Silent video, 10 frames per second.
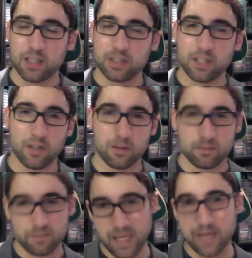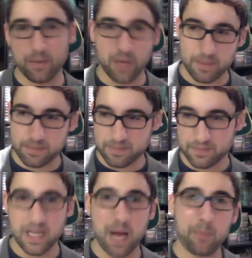So anyway,
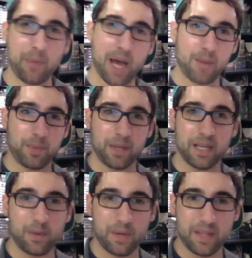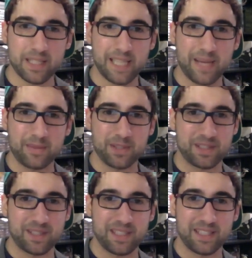not bad, but anyway, this game
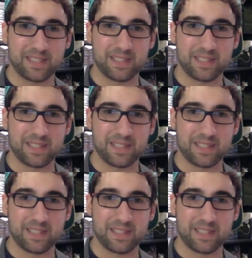just it's